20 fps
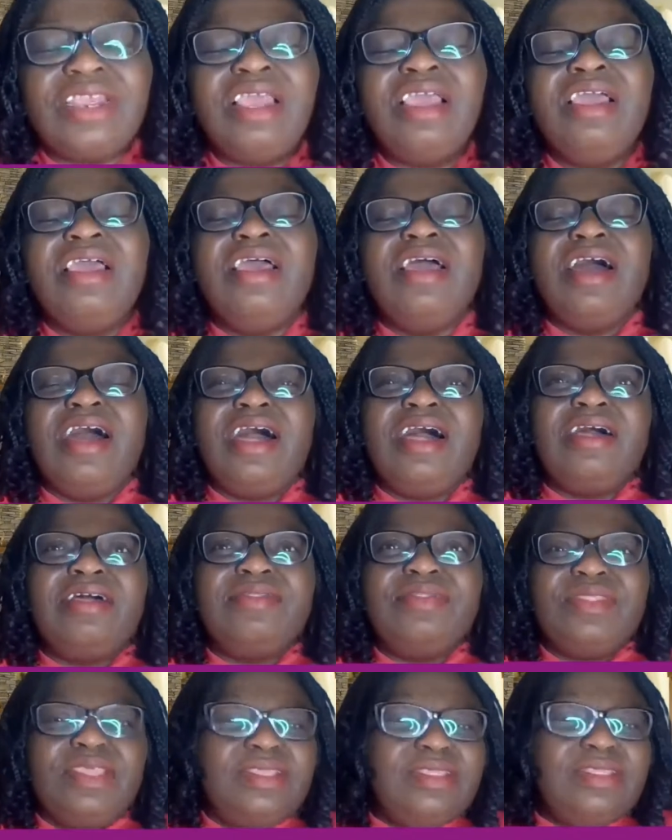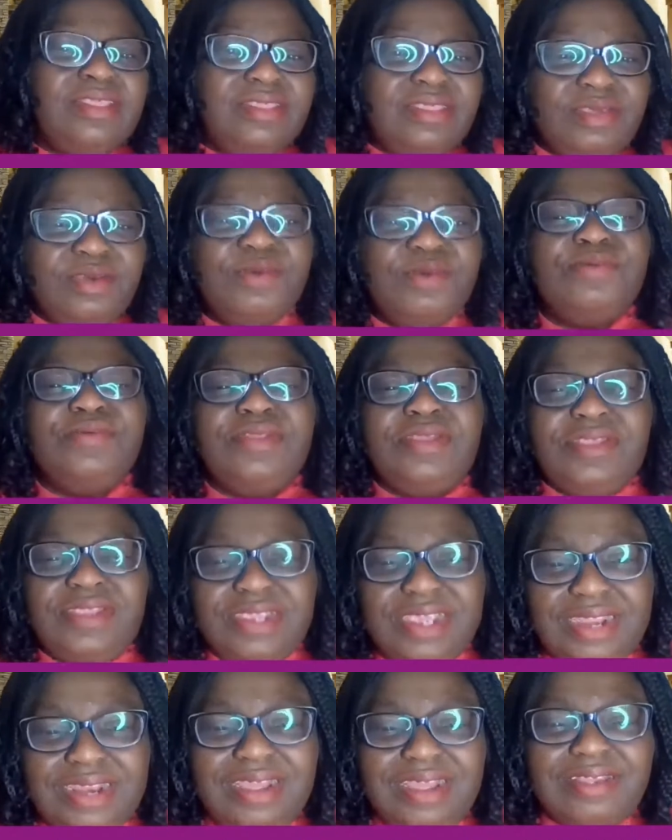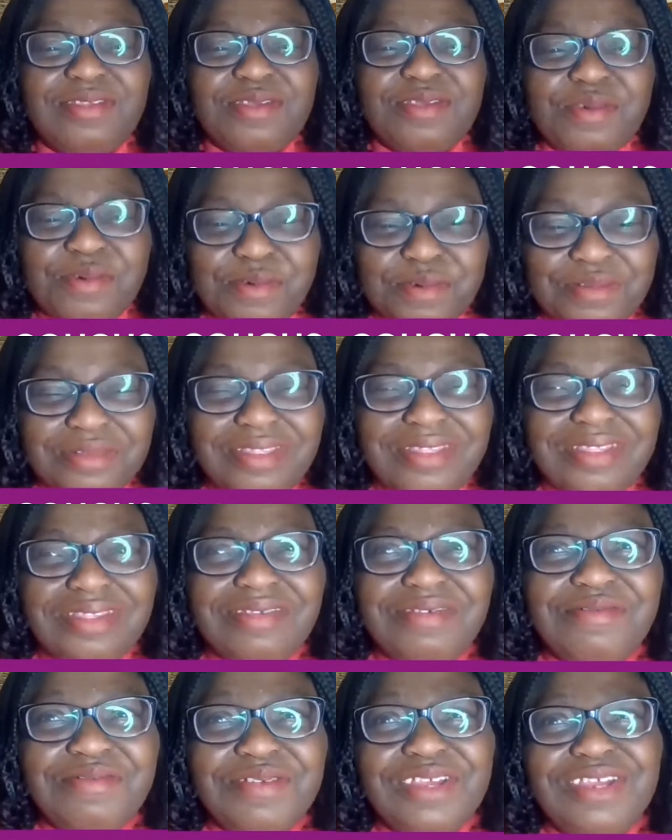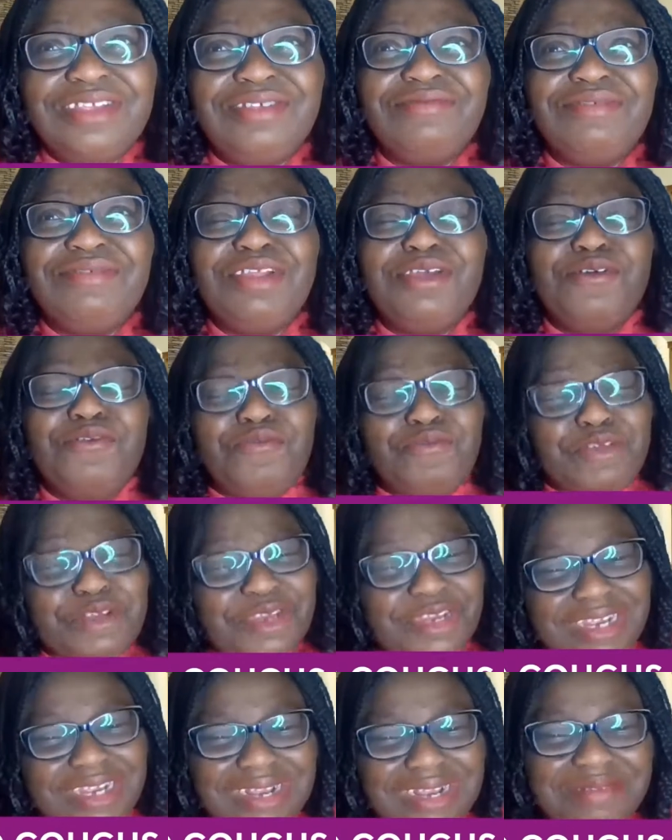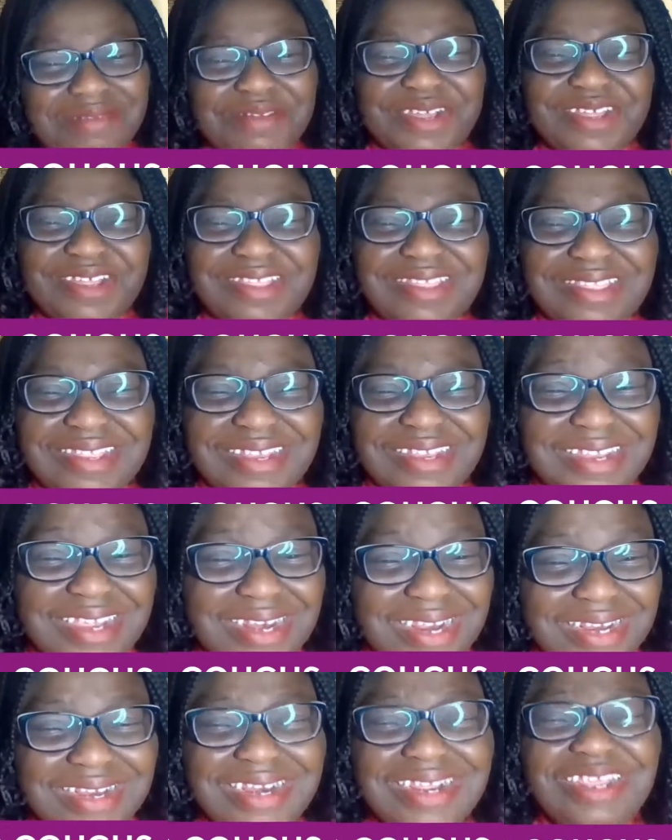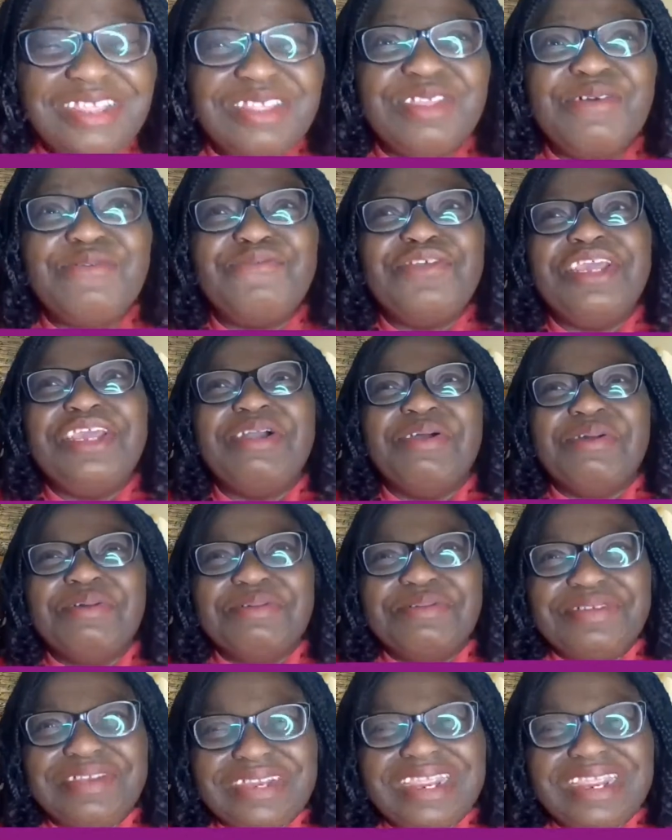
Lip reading: and then they say, oh, the child has colds, which is really unfortunate because the child actually is not feeling cold,